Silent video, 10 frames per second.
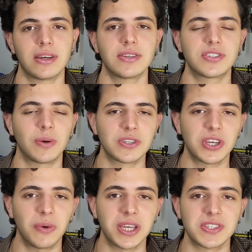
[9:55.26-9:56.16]
So as
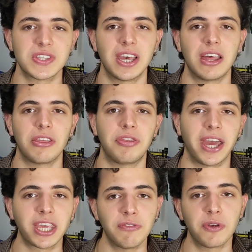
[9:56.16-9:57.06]
always,
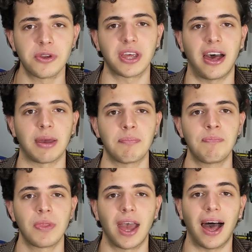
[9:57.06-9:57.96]
thank you for your time,
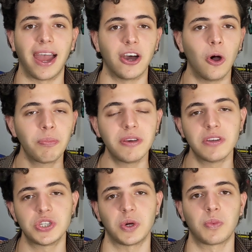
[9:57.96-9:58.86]
I hope you've
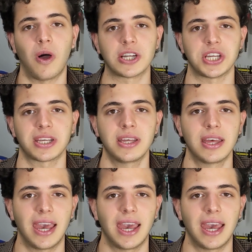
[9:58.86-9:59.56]
enjoyed watching,